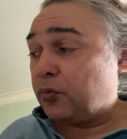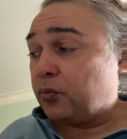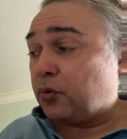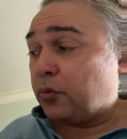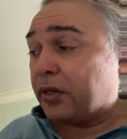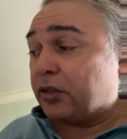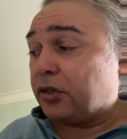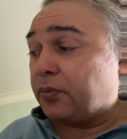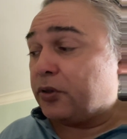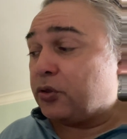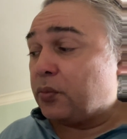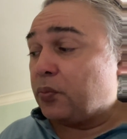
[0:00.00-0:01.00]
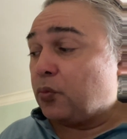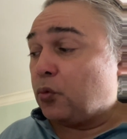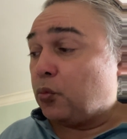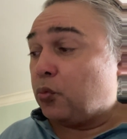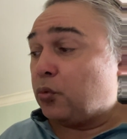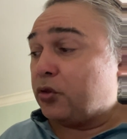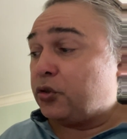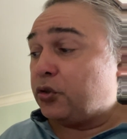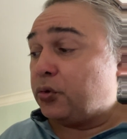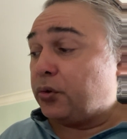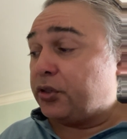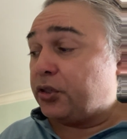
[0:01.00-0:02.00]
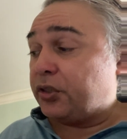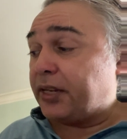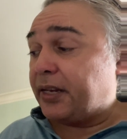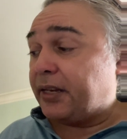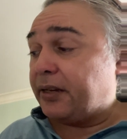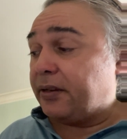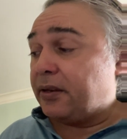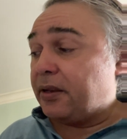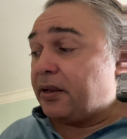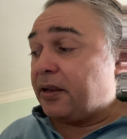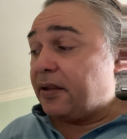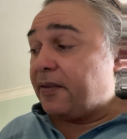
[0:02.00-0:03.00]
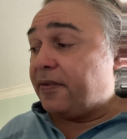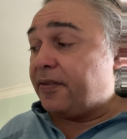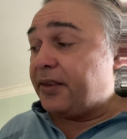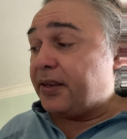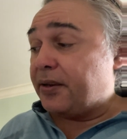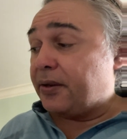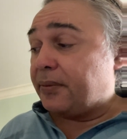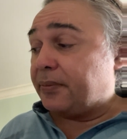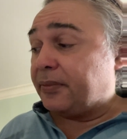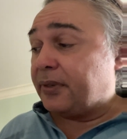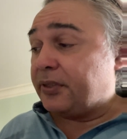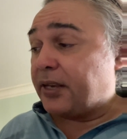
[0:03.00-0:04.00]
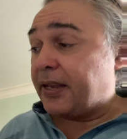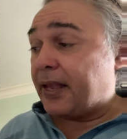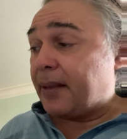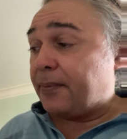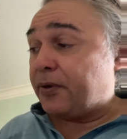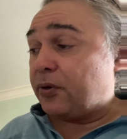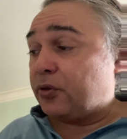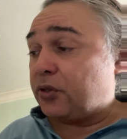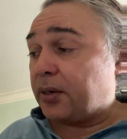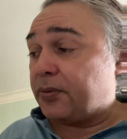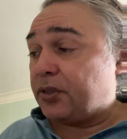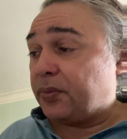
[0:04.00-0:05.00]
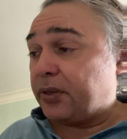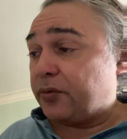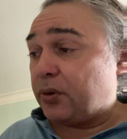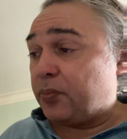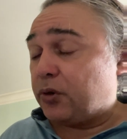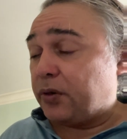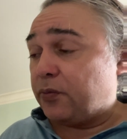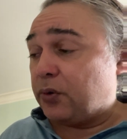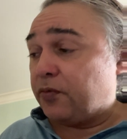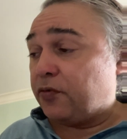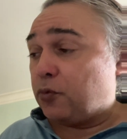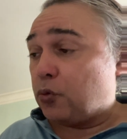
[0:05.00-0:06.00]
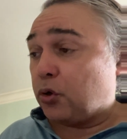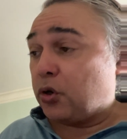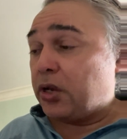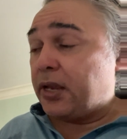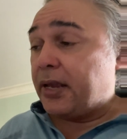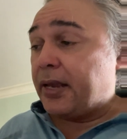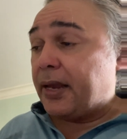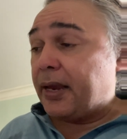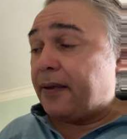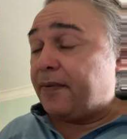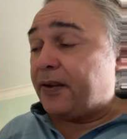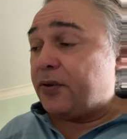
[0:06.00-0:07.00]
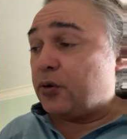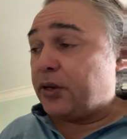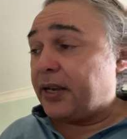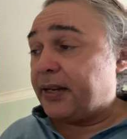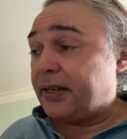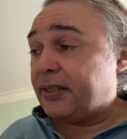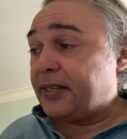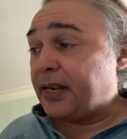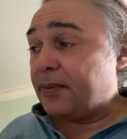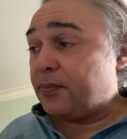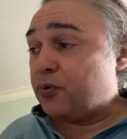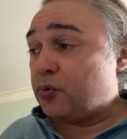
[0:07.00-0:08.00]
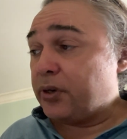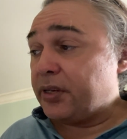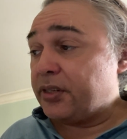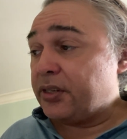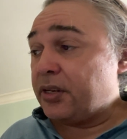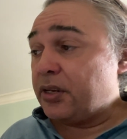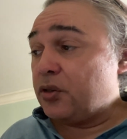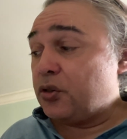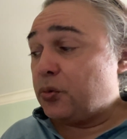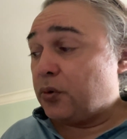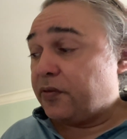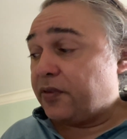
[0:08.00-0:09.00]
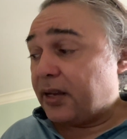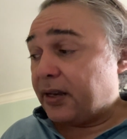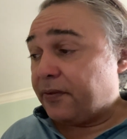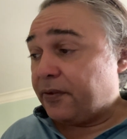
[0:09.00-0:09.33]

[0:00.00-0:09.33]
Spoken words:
correct, because what you're doing is you're taking the diameter times it by 3.14, and then you're getting 10.205,